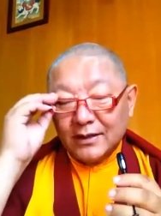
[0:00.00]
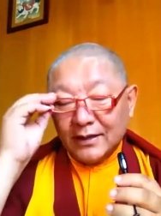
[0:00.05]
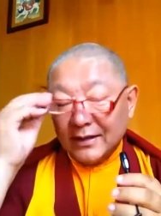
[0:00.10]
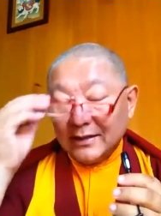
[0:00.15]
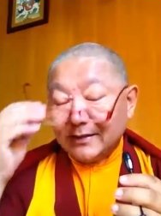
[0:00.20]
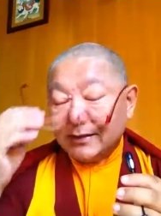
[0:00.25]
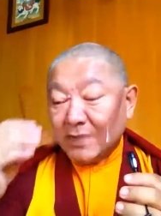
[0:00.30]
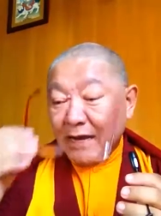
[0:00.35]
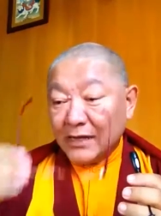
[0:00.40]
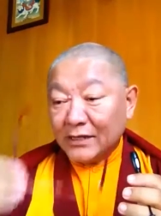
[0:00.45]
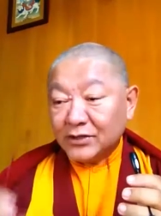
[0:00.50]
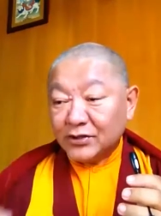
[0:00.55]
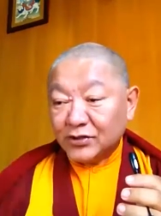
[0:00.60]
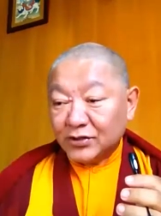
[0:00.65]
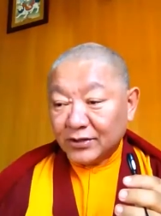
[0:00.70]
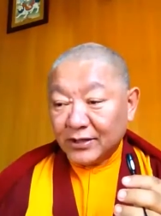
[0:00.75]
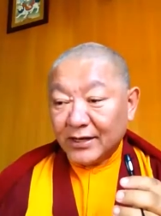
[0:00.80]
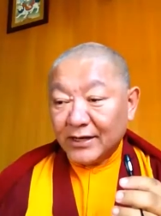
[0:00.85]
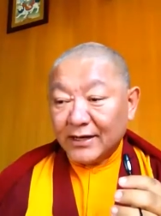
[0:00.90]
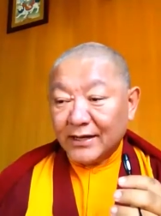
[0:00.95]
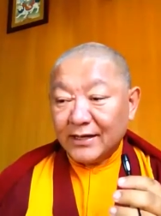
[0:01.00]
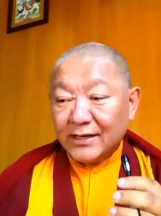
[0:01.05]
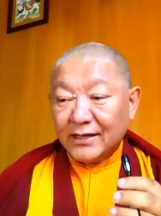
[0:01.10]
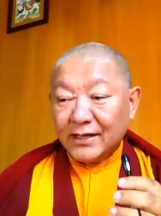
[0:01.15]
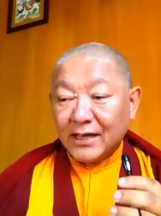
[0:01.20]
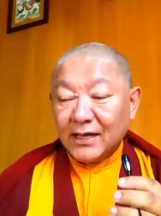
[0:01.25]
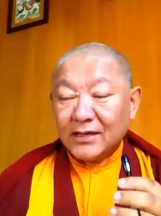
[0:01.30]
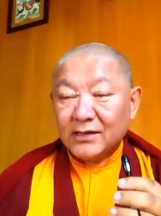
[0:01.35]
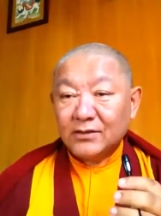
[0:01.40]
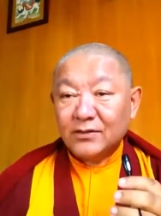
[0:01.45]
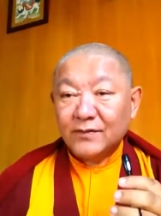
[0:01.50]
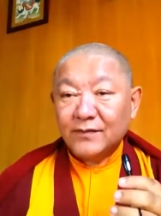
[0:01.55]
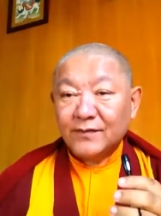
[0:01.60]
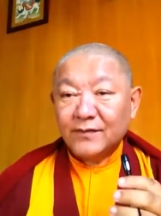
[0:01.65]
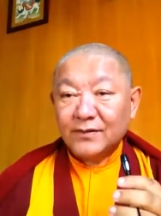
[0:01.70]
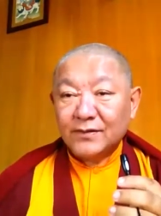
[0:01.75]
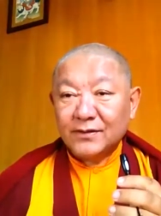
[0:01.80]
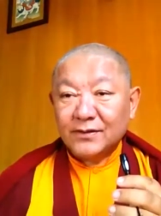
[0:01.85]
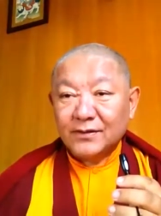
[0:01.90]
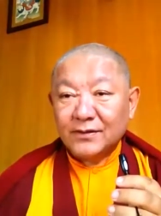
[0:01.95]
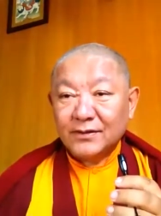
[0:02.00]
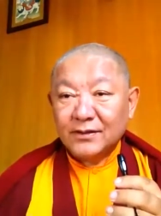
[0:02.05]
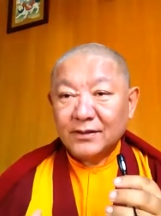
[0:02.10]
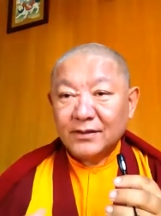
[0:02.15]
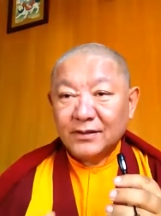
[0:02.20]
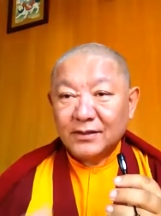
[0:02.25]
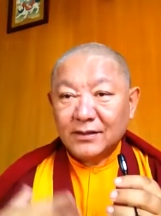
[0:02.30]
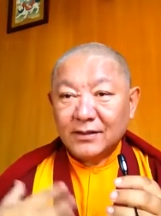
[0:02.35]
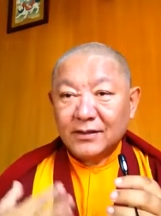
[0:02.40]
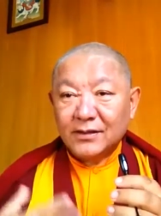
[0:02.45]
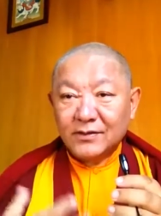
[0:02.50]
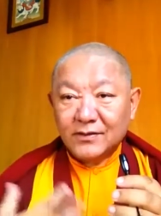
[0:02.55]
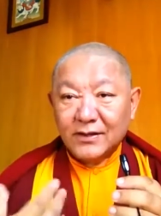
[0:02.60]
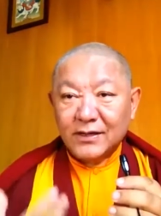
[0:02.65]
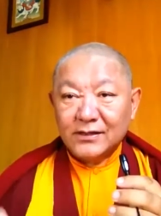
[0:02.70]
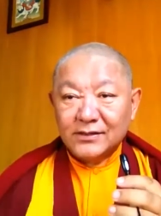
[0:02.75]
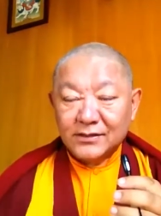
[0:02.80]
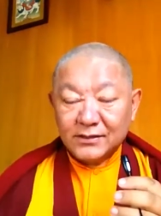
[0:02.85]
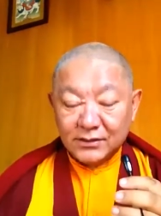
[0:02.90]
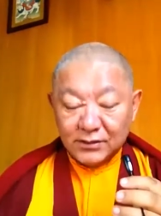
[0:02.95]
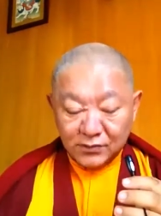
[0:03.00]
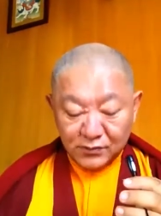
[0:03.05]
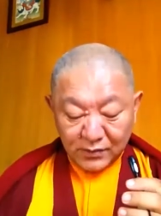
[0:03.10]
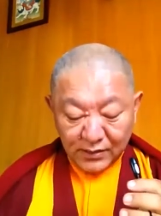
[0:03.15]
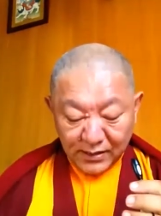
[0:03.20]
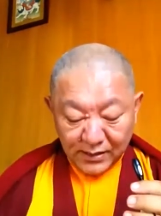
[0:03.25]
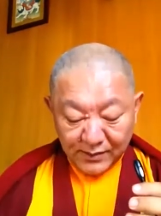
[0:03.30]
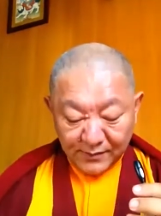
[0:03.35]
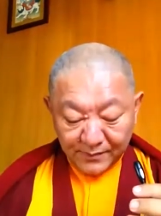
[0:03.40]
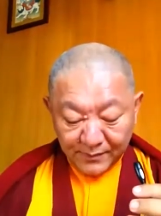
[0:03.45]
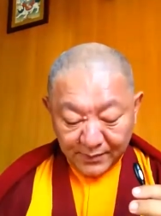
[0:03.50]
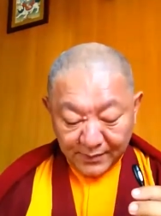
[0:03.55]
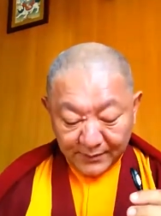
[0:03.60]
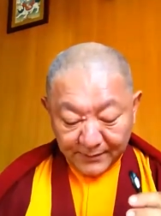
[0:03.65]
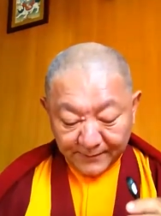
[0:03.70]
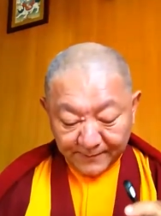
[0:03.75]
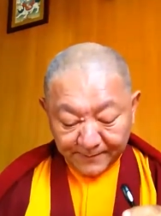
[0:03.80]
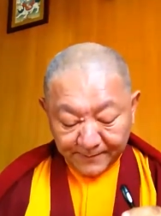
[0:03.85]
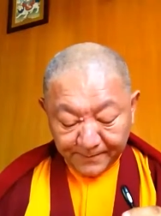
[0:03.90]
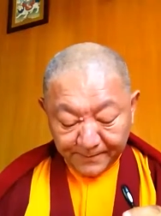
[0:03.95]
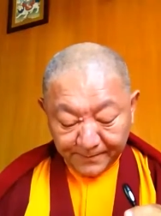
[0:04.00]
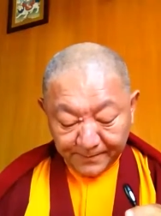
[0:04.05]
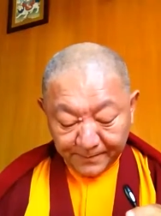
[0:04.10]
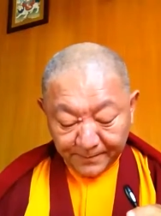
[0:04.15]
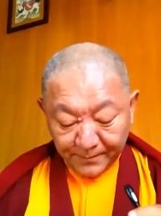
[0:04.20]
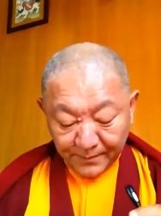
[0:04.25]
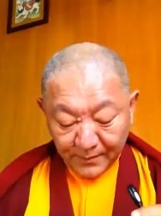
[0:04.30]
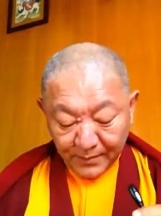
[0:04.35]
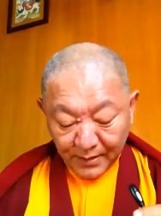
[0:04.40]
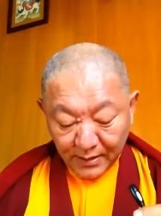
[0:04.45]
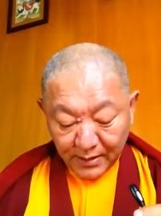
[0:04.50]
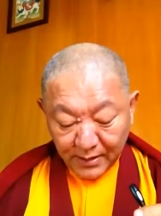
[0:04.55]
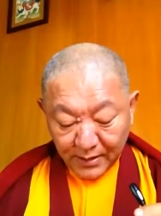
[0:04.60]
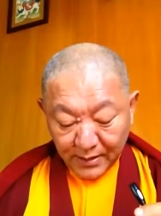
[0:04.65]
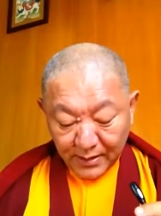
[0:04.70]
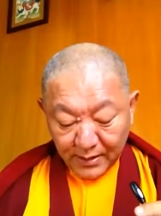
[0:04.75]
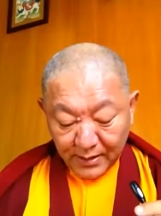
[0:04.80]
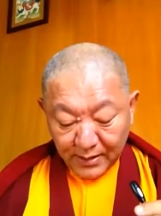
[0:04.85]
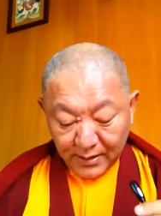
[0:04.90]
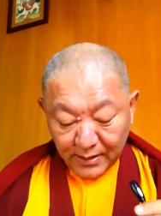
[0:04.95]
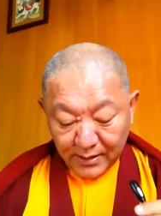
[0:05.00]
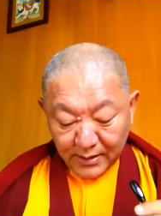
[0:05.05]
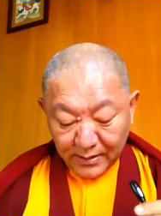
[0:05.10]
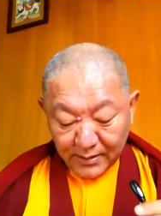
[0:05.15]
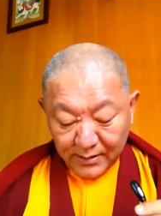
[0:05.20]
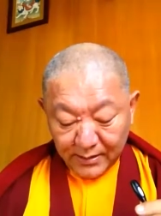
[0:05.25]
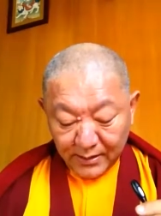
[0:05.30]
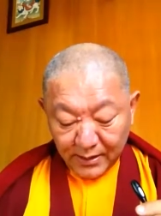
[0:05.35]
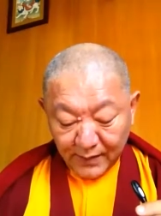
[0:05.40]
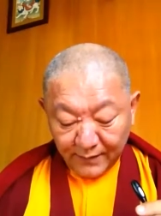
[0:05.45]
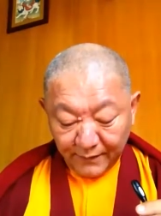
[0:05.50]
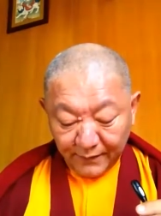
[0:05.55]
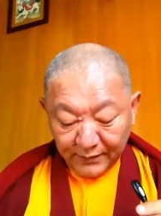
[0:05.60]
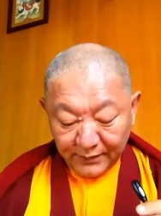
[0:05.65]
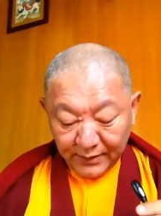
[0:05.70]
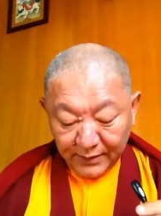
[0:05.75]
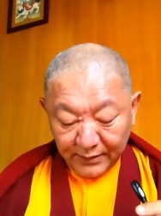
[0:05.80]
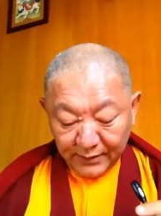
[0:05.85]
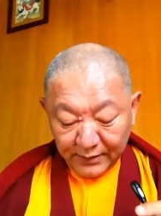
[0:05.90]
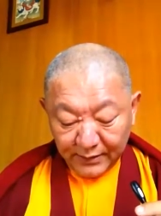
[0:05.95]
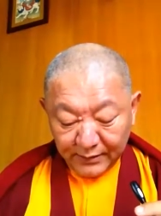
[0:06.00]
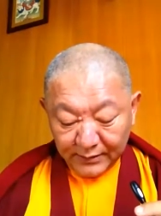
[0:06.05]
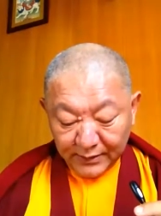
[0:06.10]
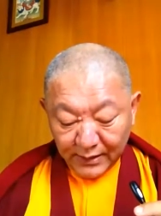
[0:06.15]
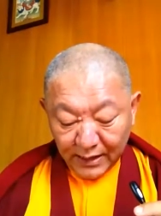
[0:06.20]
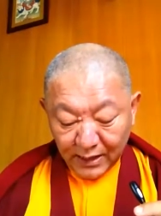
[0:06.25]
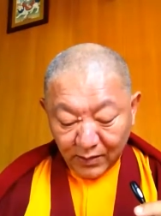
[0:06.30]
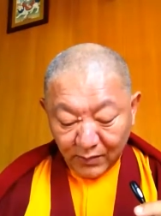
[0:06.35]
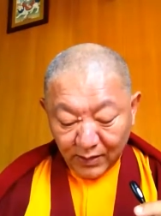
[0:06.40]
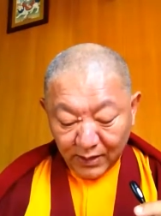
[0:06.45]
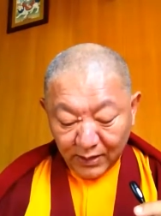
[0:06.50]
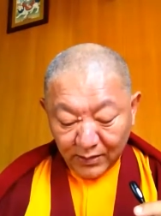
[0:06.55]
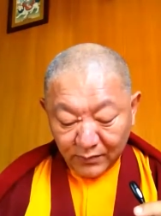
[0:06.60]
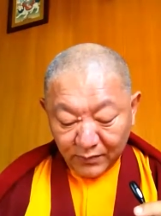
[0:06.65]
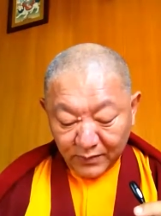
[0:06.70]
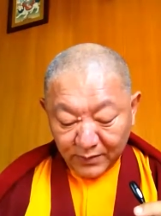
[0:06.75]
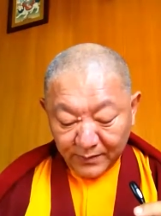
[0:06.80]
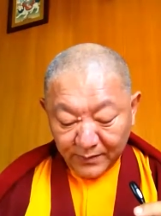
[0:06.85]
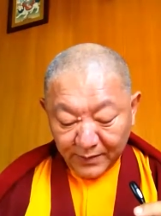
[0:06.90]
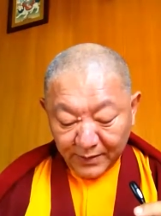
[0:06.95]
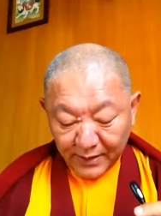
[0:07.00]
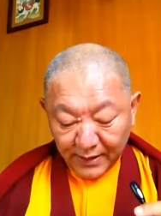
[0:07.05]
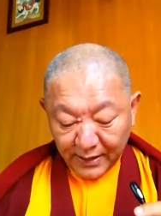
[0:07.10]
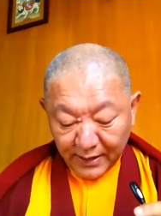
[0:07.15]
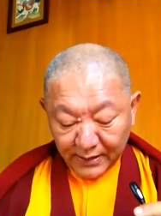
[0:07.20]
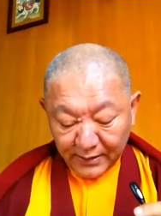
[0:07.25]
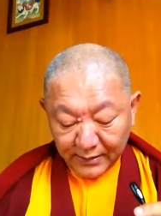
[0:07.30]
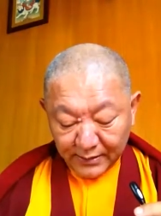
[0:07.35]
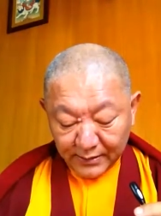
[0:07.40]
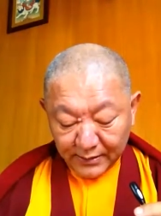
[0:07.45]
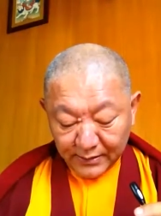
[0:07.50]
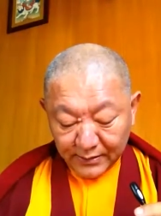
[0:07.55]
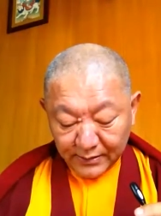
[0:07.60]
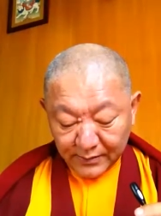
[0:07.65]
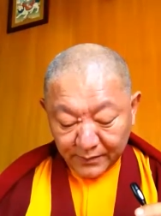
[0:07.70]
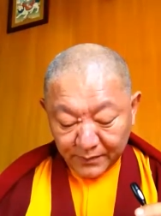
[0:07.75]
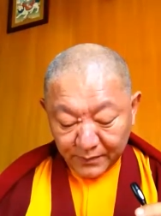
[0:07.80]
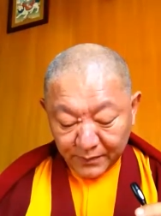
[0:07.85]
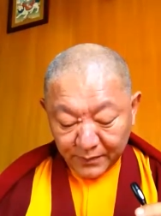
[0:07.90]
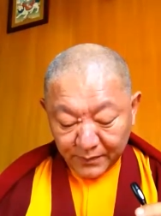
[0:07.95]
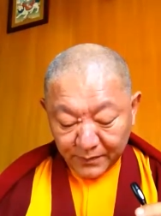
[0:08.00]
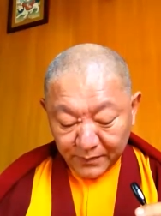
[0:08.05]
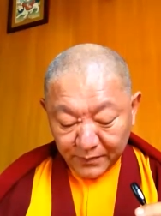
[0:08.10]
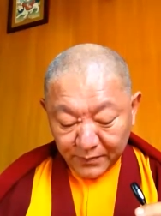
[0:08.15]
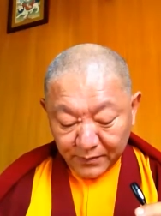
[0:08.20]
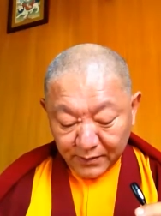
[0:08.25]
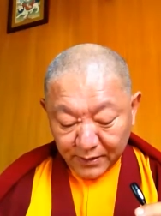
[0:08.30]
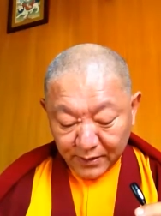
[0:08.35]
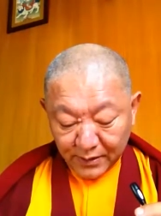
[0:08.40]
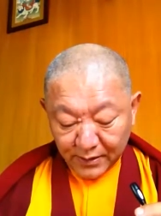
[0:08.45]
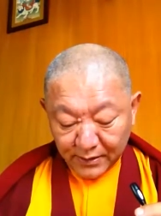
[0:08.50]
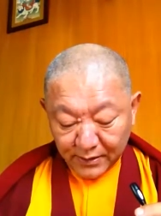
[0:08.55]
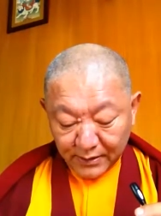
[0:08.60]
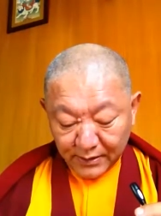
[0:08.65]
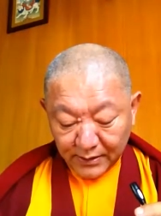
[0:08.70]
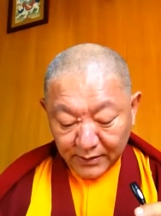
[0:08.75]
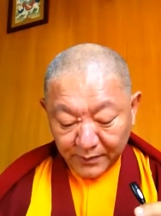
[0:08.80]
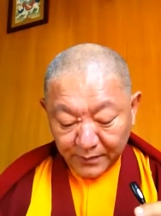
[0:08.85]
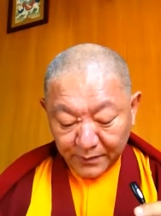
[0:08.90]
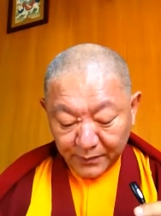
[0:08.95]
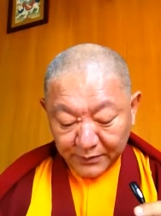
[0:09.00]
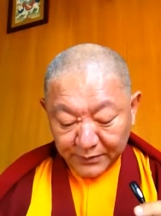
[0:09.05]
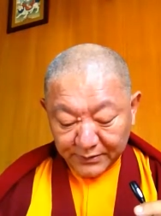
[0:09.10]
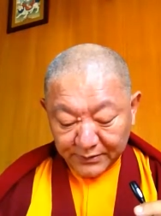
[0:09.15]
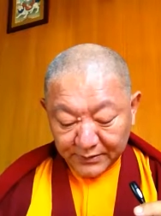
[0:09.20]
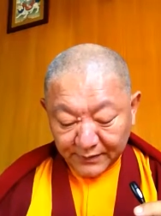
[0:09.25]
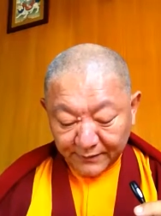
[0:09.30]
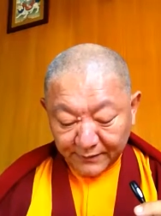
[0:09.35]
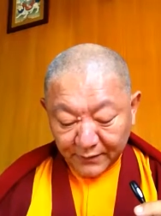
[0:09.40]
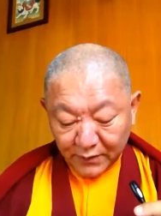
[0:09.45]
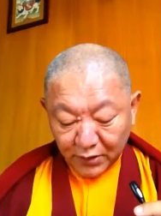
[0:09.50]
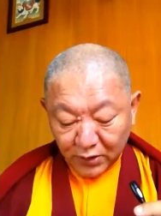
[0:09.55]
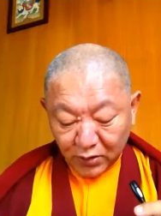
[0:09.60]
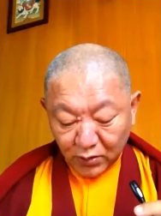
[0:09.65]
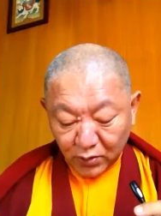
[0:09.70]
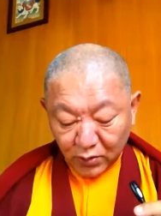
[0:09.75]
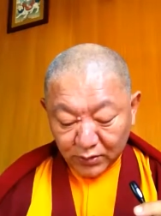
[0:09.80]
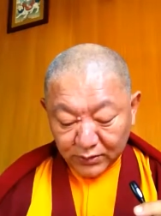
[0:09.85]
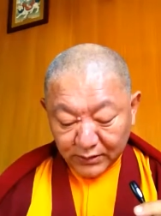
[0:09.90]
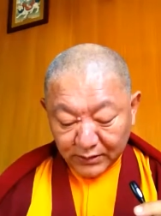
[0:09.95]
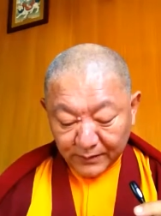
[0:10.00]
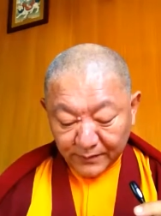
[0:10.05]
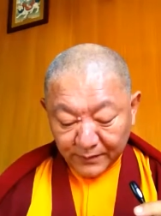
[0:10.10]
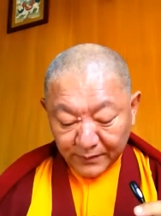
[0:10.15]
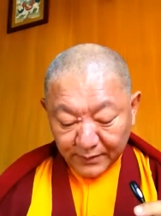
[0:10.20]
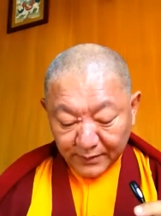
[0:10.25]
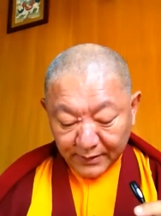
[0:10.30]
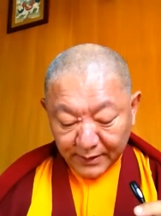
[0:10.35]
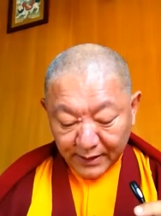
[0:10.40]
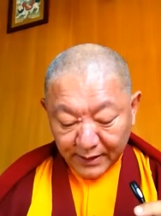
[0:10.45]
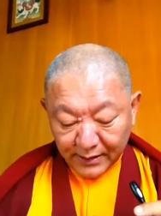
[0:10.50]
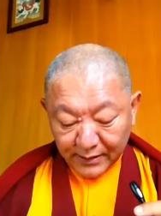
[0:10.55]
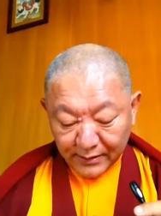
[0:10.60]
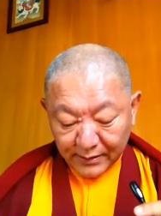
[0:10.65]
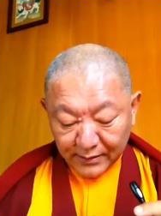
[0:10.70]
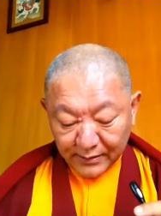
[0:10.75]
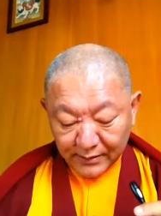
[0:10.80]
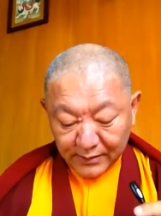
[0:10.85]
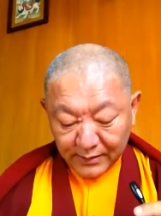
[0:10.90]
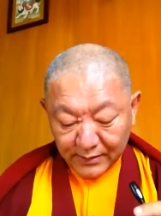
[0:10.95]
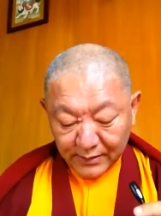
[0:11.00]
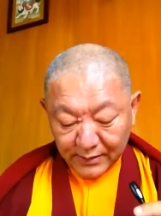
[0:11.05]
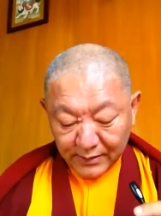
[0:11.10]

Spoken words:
intentionally kind of created to harm me. And never thinking now I will be angry, people are impulsively caught up in anger.